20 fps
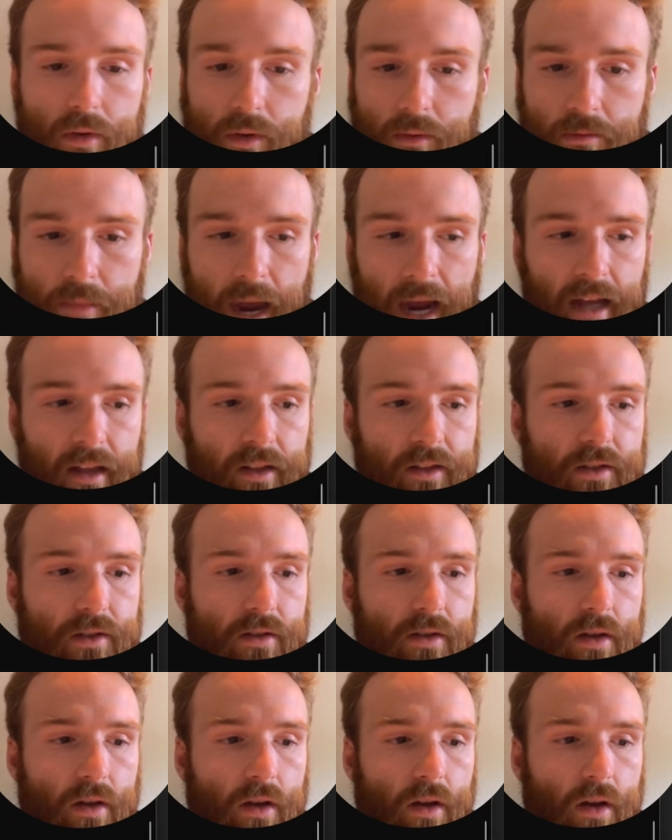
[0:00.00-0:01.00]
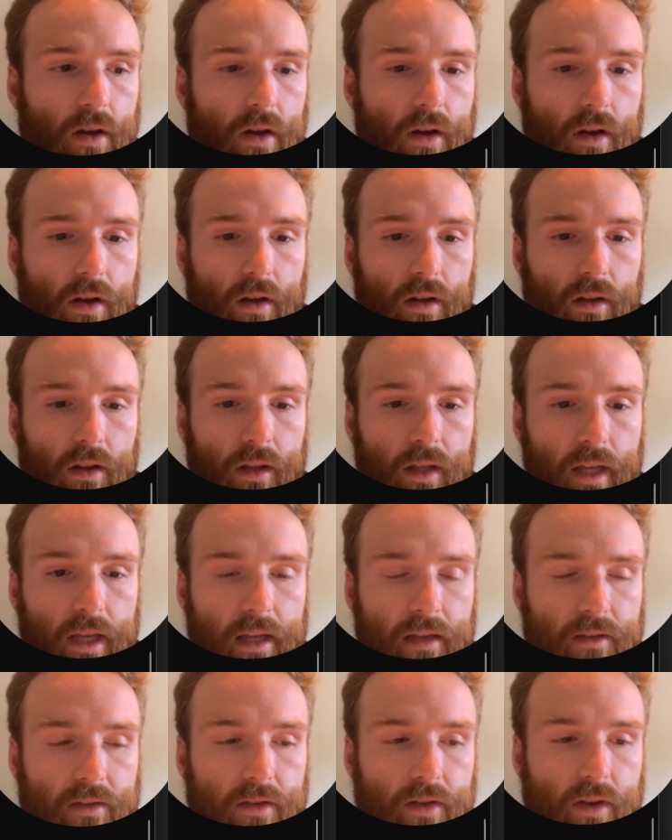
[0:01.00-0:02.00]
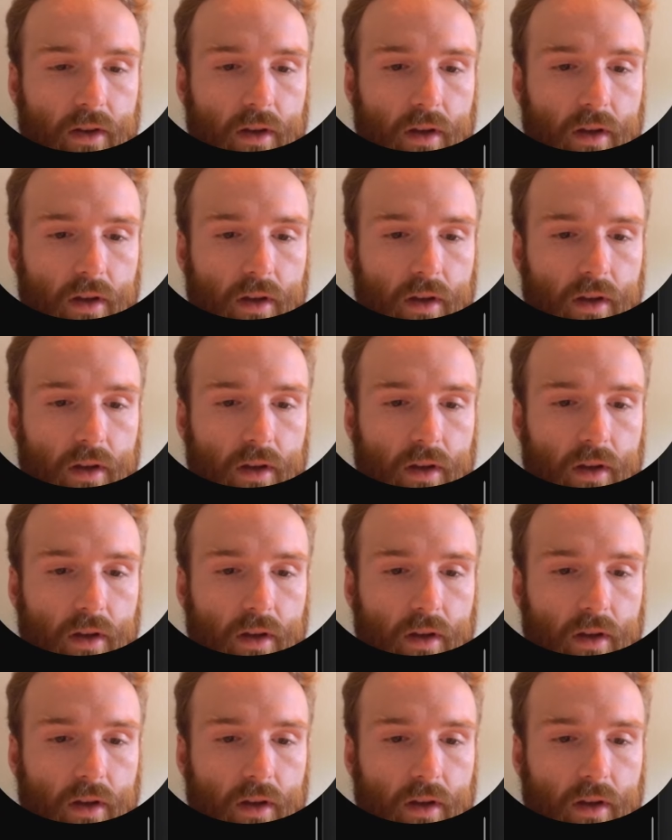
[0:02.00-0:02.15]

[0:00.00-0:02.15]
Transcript: Balanced. Lint.